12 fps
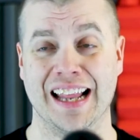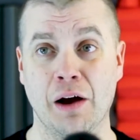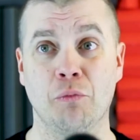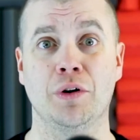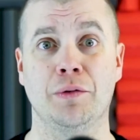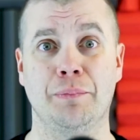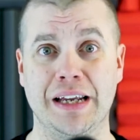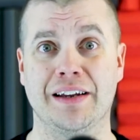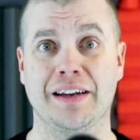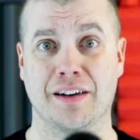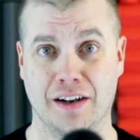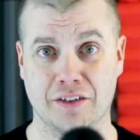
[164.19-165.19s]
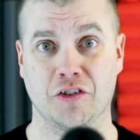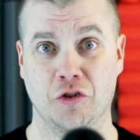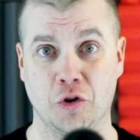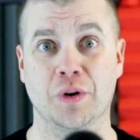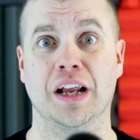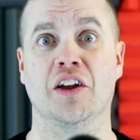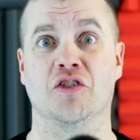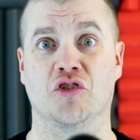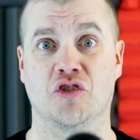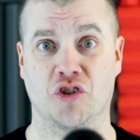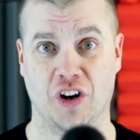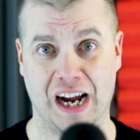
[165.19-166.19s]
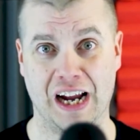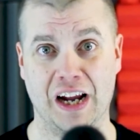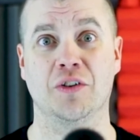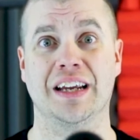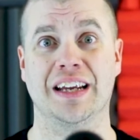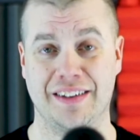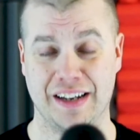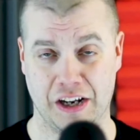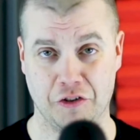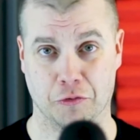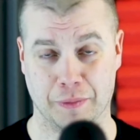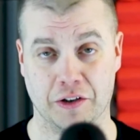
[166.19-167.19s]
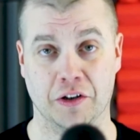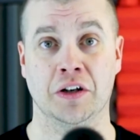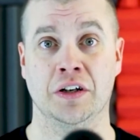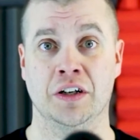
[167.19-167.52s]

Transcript: that would be constituted as child endangerment,